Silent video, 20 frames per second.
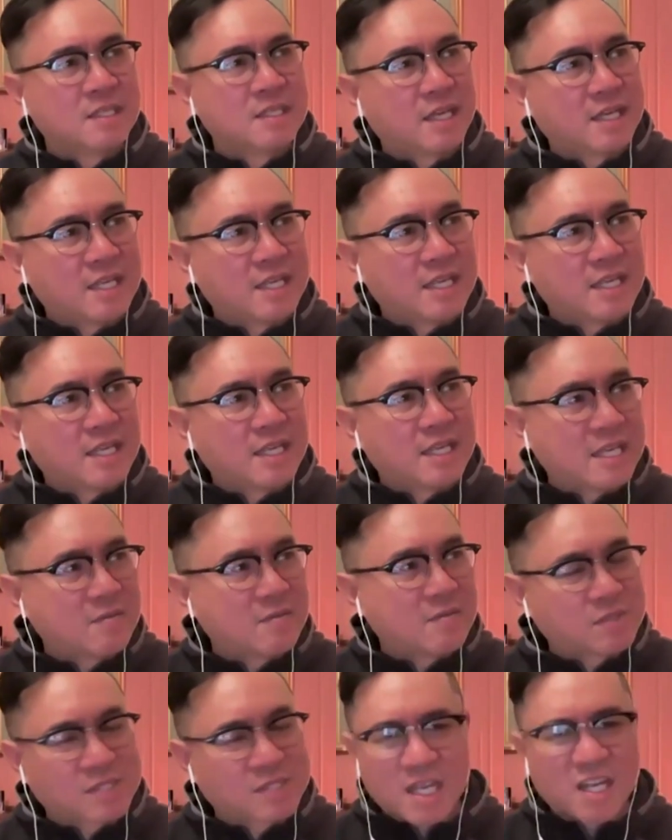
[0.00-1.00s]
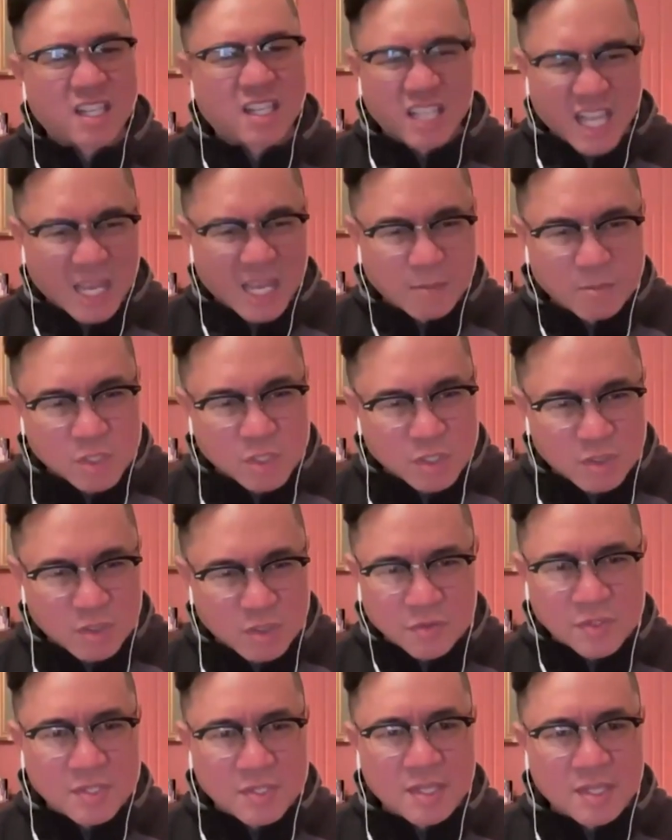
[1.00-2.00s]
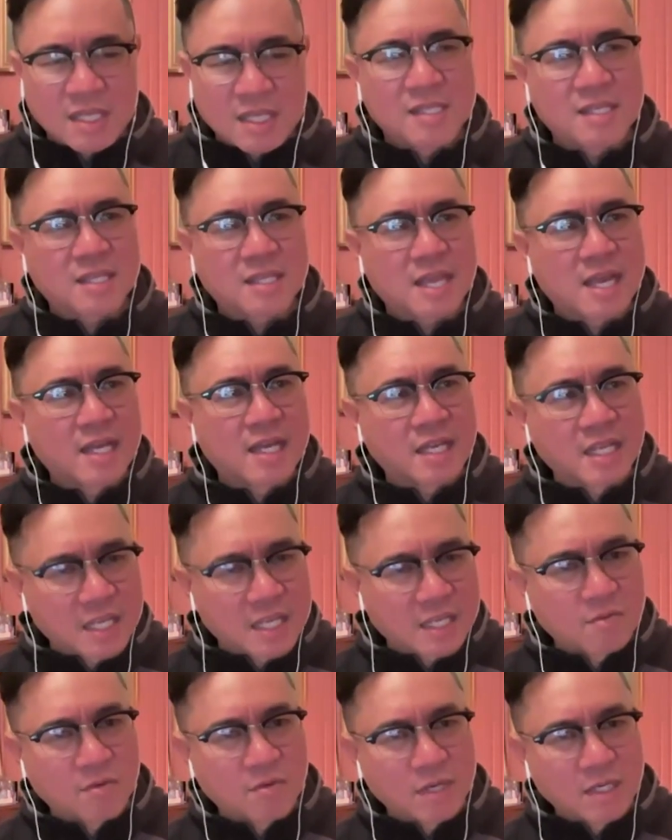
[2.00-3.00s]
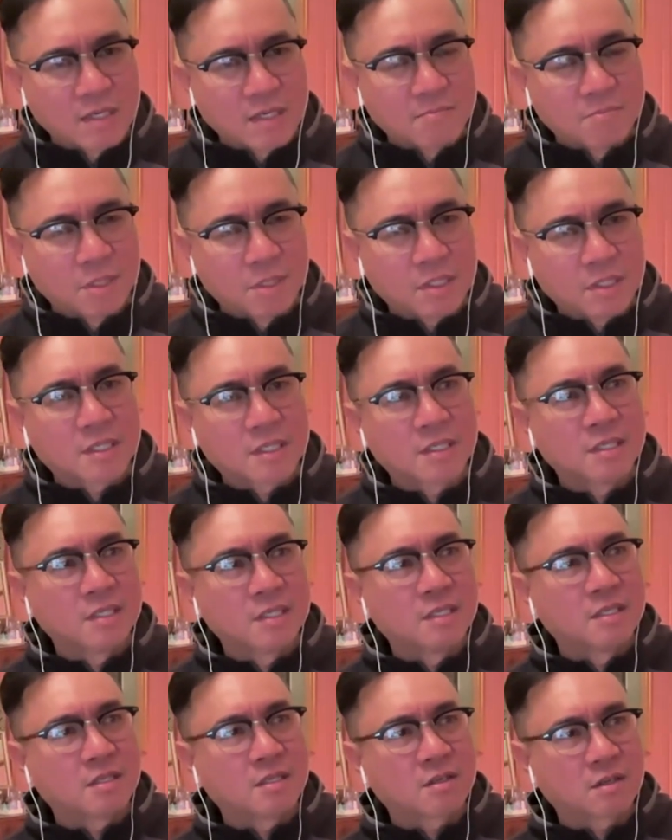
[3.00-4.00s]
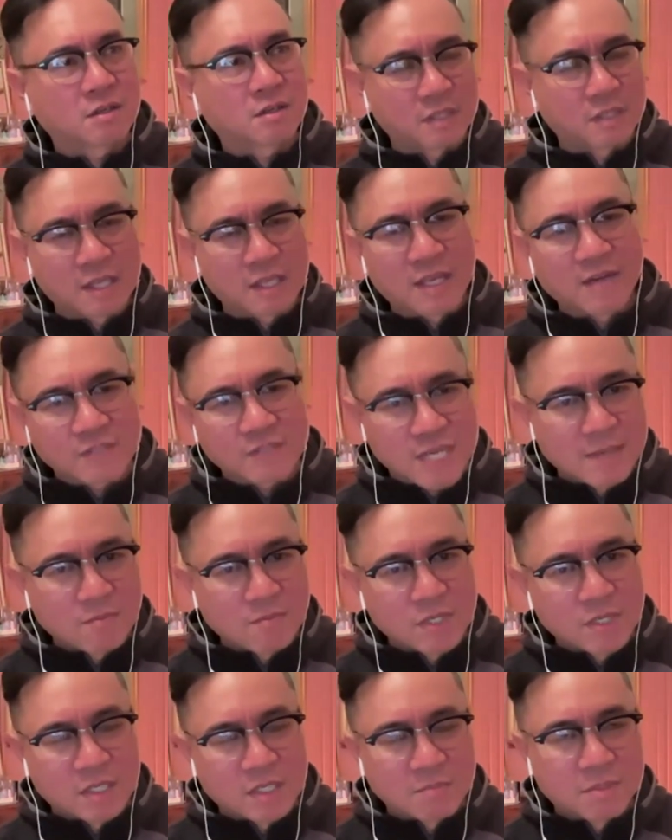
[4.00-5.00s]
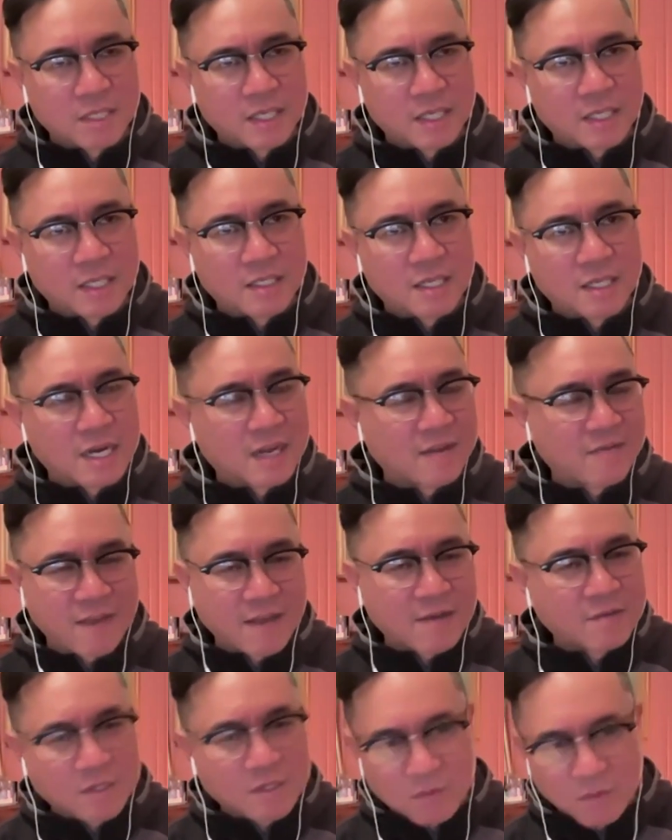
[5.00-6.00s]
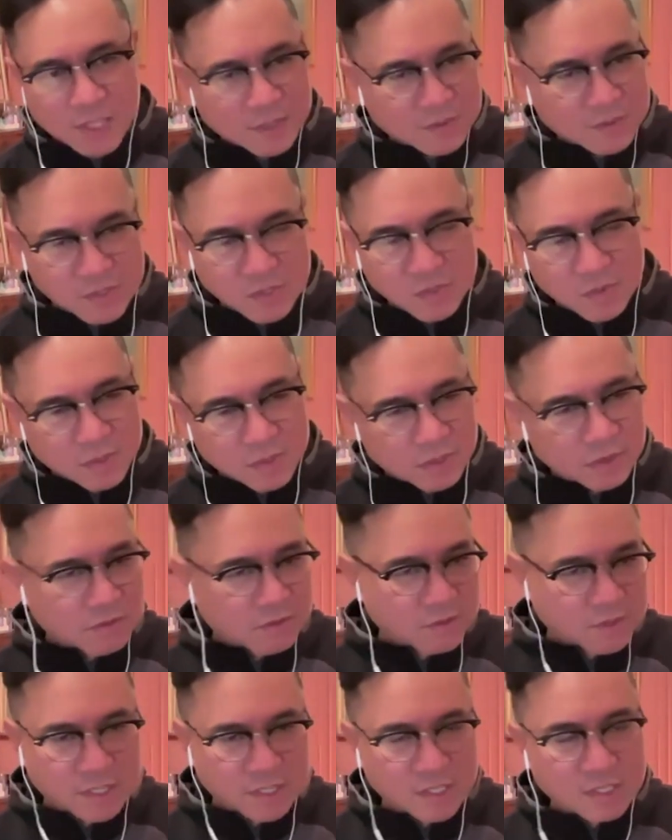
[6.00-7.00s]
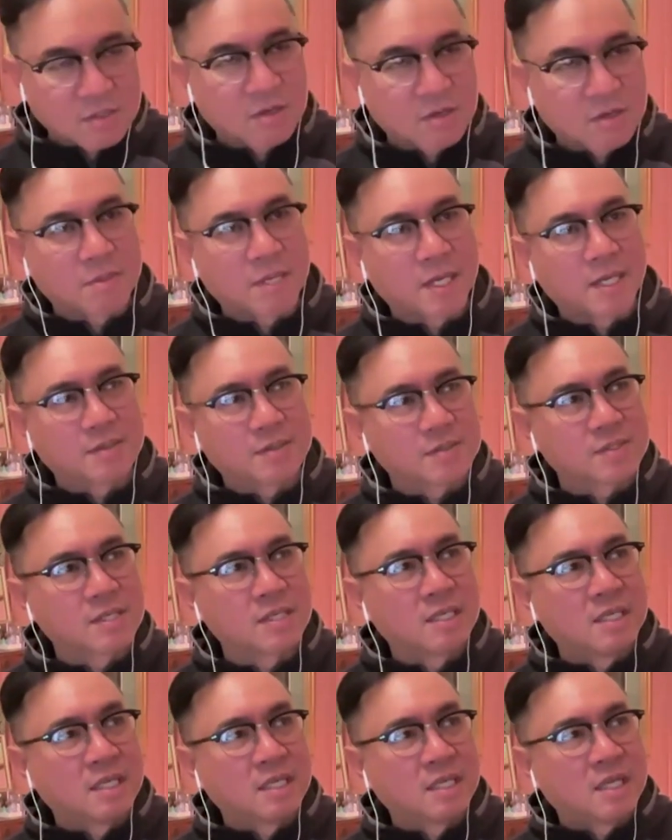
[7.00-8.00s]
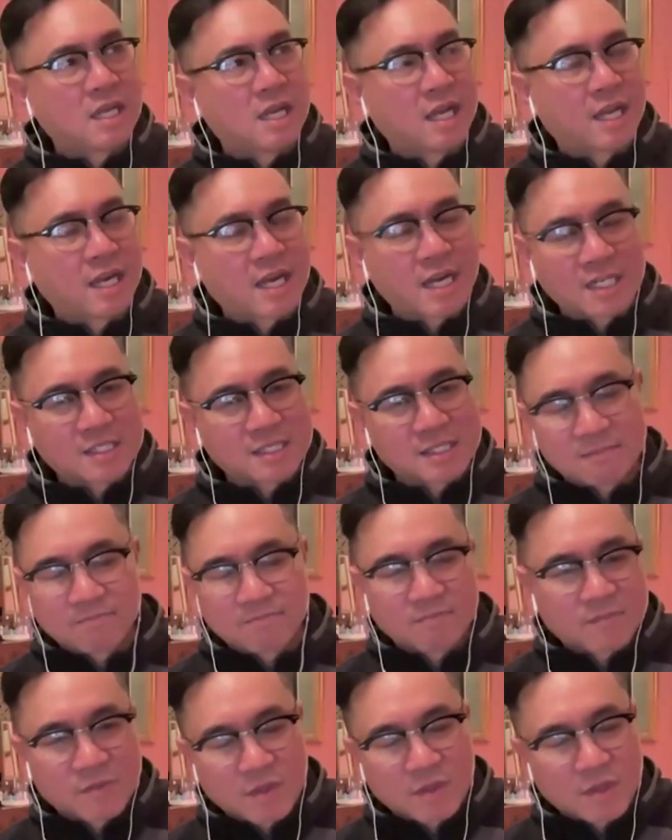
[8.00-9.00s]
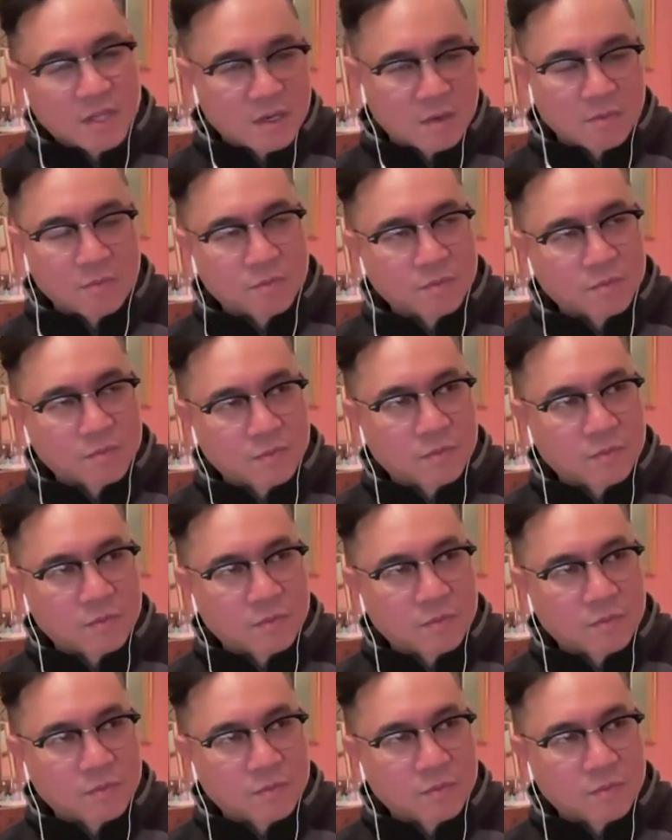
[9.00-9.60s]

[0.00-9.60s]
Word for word: And he was like on game shows and things like that. And he had written a book called the Lifetime Reading Plan. And I found it while I was sorting through the discard piles. Uh, and I just, you know,